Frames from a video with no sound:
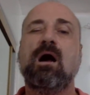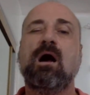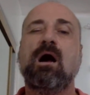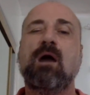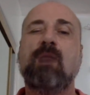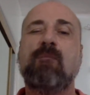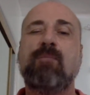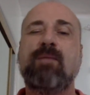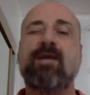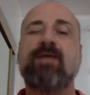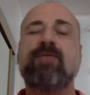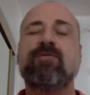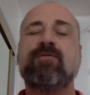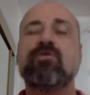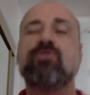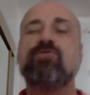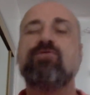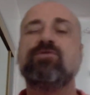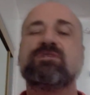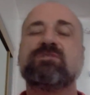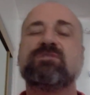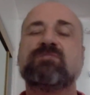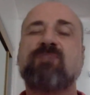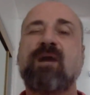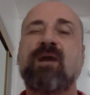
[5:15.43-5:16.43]
A painter who,
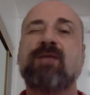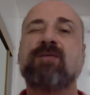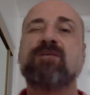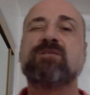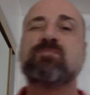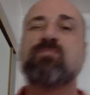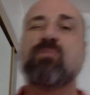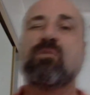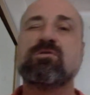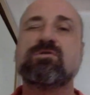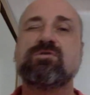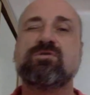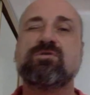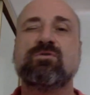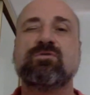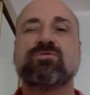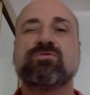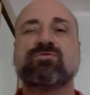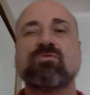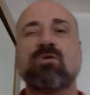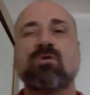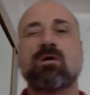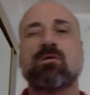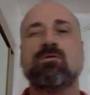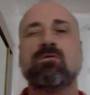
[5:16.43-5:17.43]
despite his personal
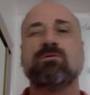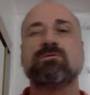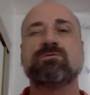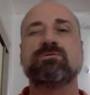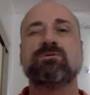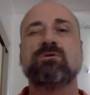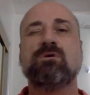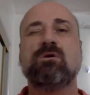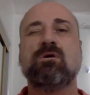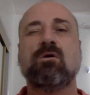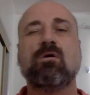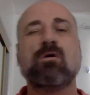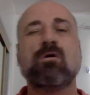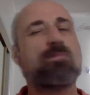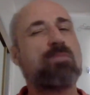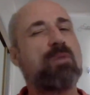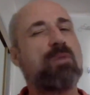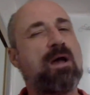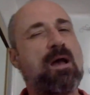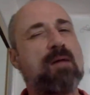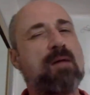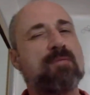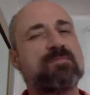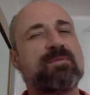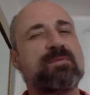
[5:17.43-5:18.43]
struggles,
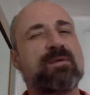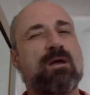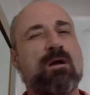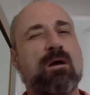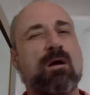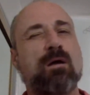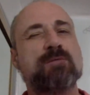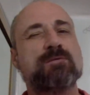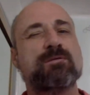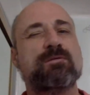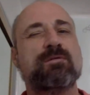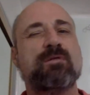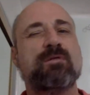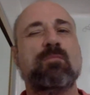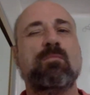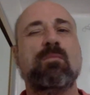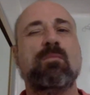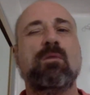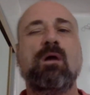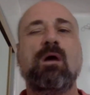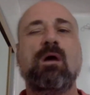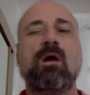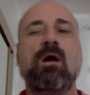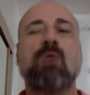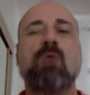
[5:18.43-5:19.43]
perhaps because of
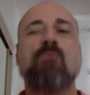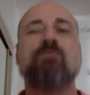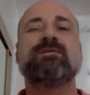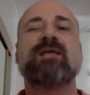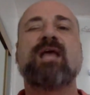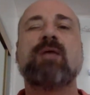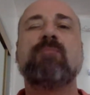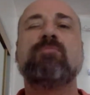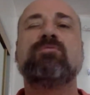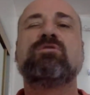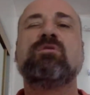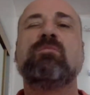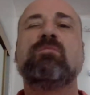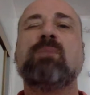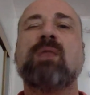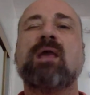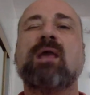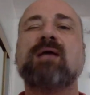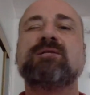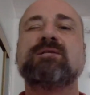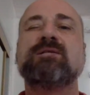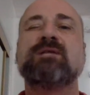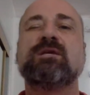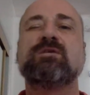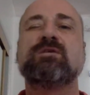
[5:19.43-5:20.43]
them, was able to
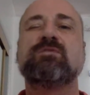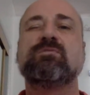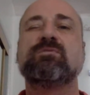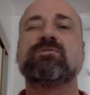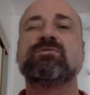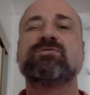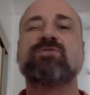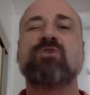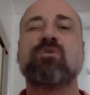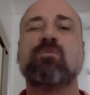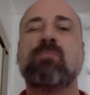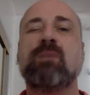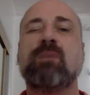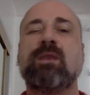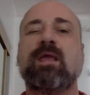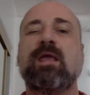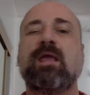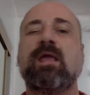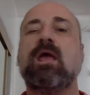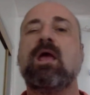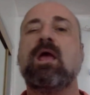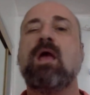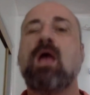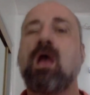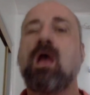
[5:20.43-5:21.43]
bless us with so
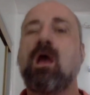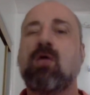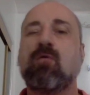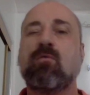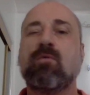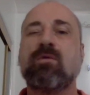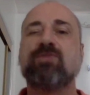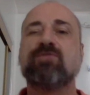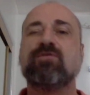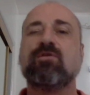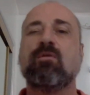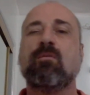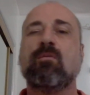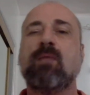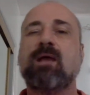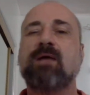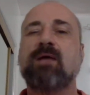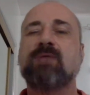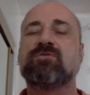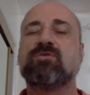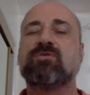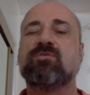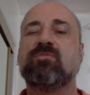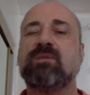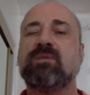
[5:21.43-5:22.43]
many original
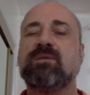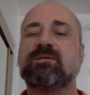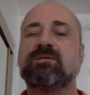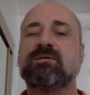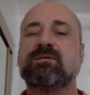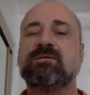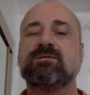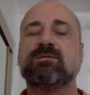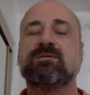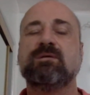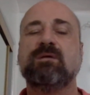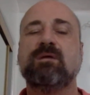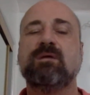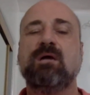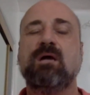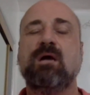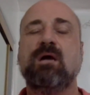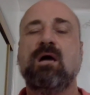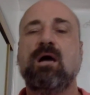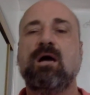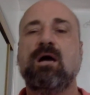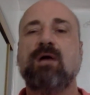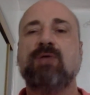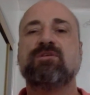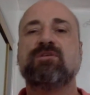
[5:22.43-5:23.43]
masterpieces.
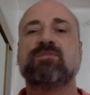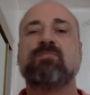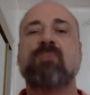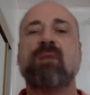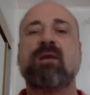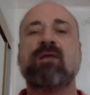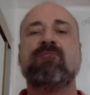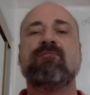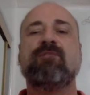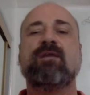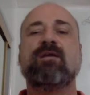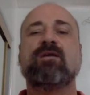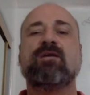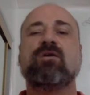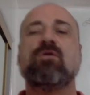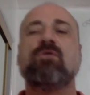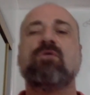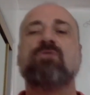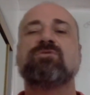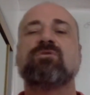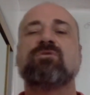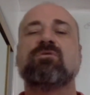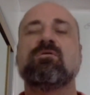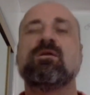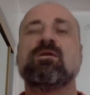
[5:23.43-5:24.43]
Despite Van
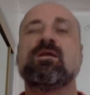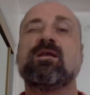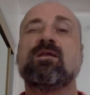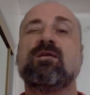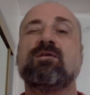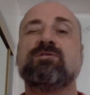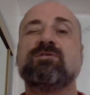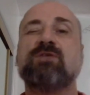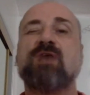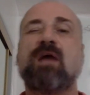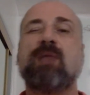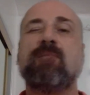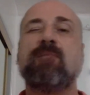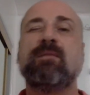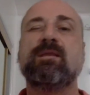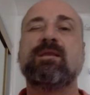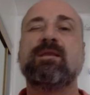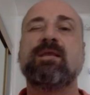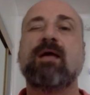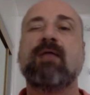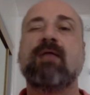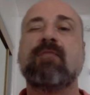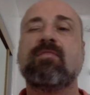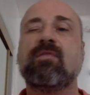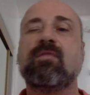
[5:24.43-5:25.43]
Gogh's early and untimely
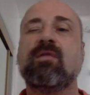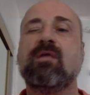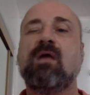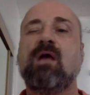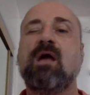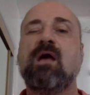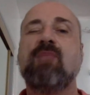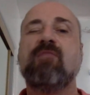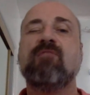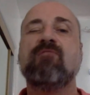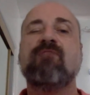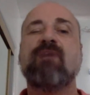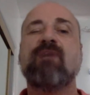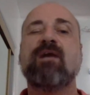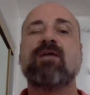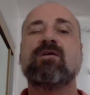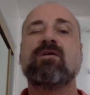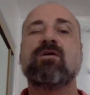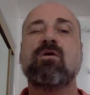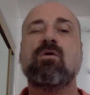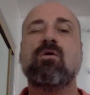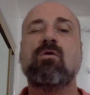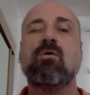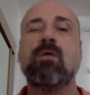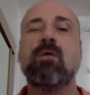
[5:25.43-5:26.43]
death, the Van
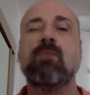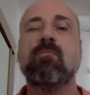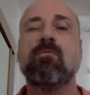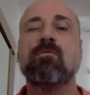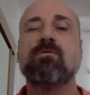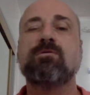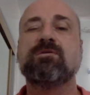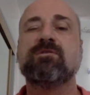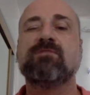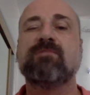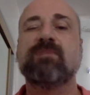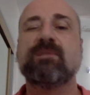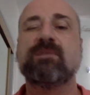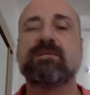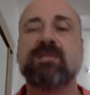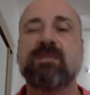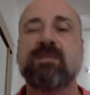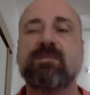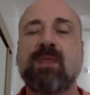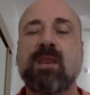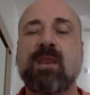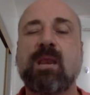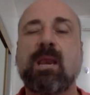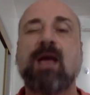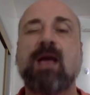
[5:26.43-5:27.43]
Gogh immersive
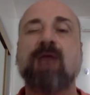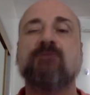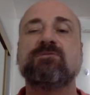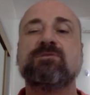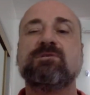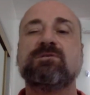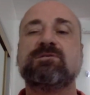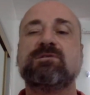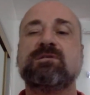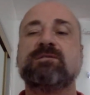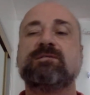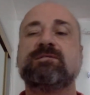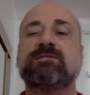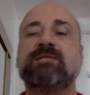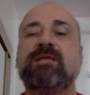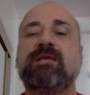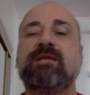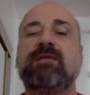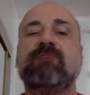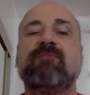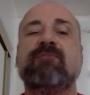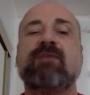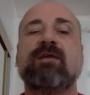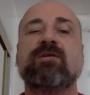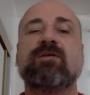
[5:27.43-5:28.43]
exhibit allows us to
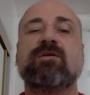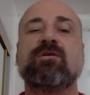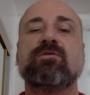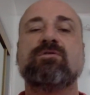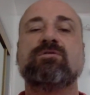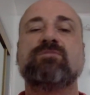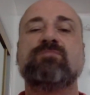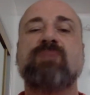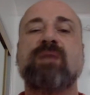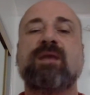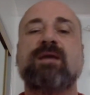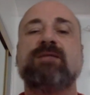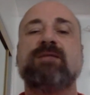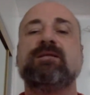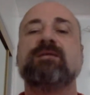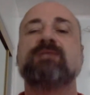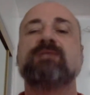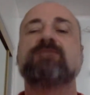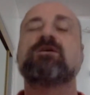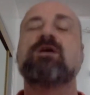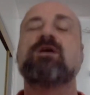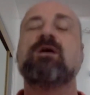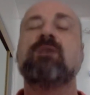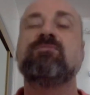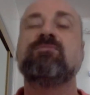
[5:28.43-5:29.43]
see Van Gogh's
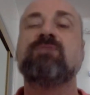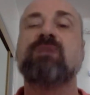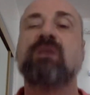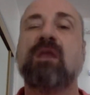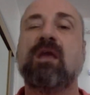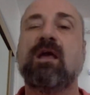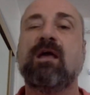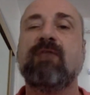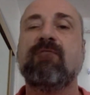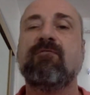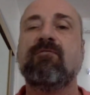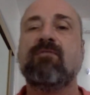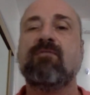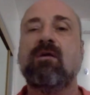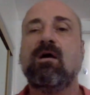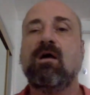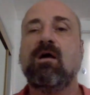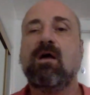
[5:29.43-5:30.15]
paintings come to life